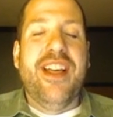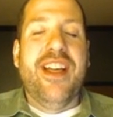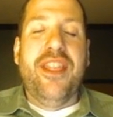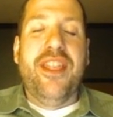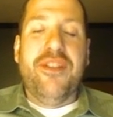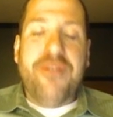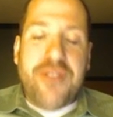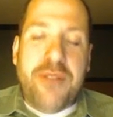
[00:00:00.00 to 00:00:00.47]

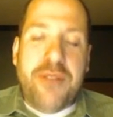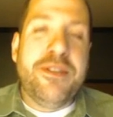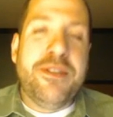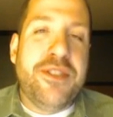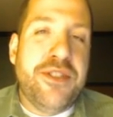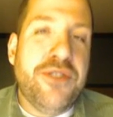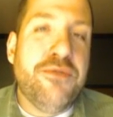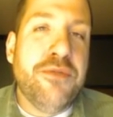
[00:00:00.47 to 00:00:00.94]
the flip
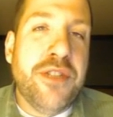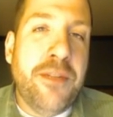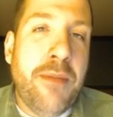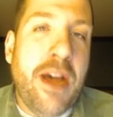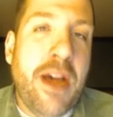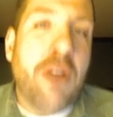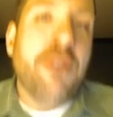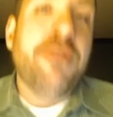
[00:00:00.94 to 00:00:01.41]
is just really
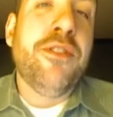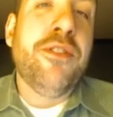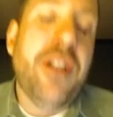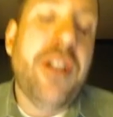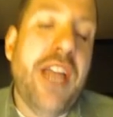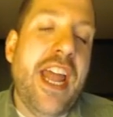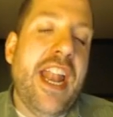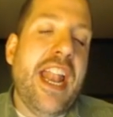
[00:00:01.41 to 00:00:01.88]

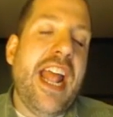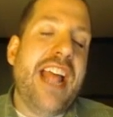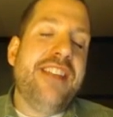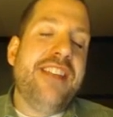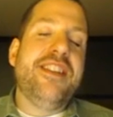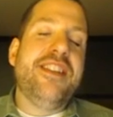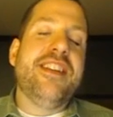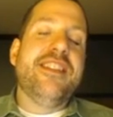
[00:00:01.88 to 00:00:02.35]
powerful. And
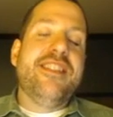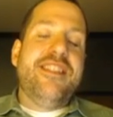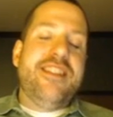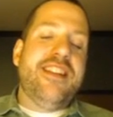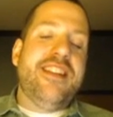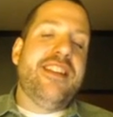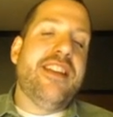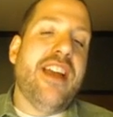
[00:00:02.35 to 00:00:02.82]
as you can
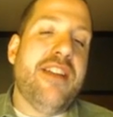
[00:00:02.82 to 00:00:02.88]
see,